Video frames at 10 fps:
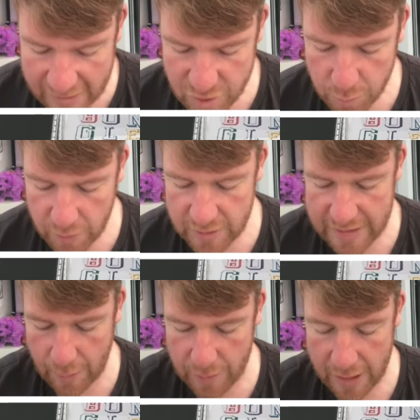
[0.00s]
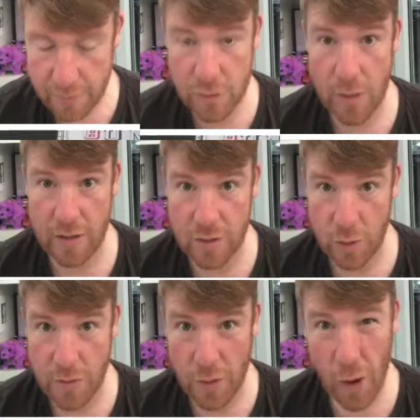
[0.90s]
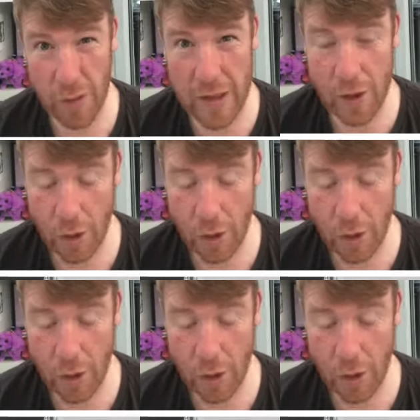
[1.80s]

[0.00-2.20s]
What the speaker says: some others down here as well. So we've got the